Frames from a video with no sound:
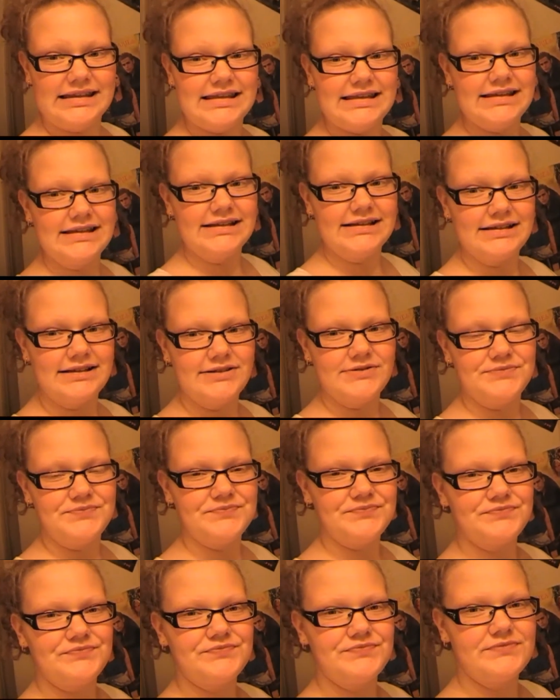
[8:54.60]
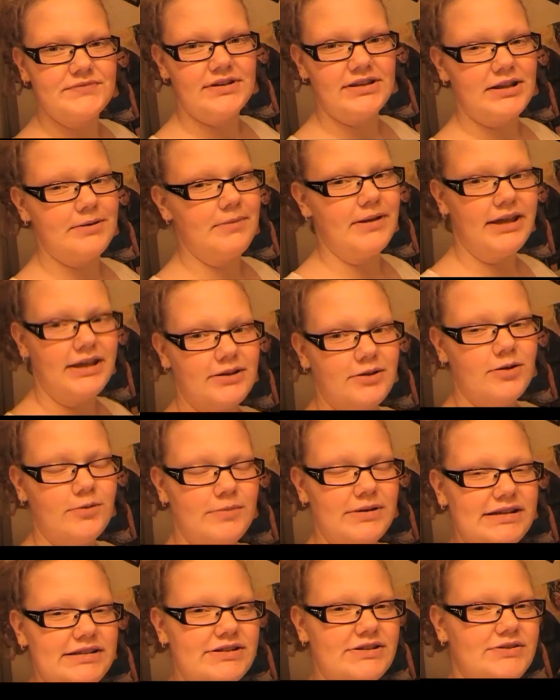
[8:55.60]
yeah. And I make it all
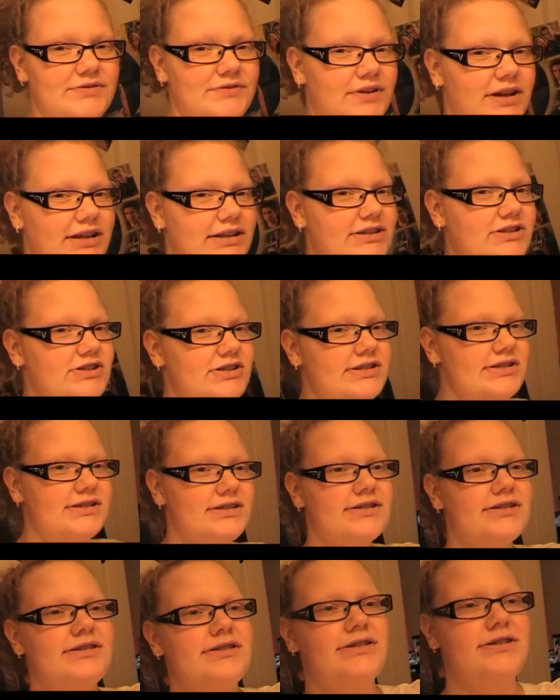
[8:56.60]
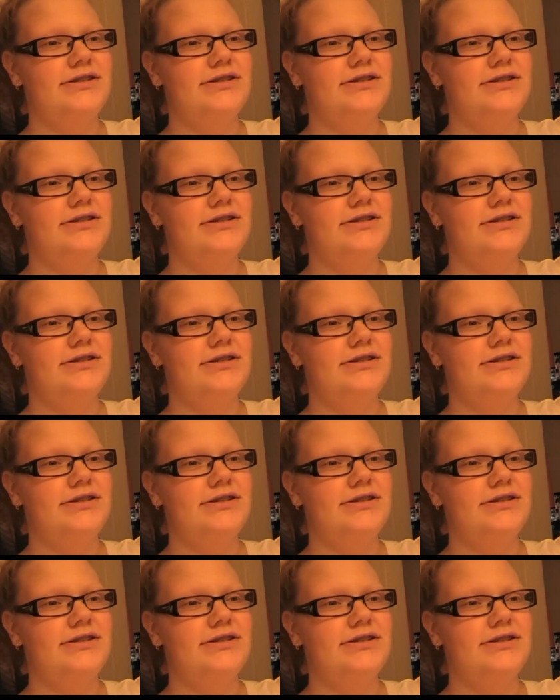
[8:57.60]
myself. I just,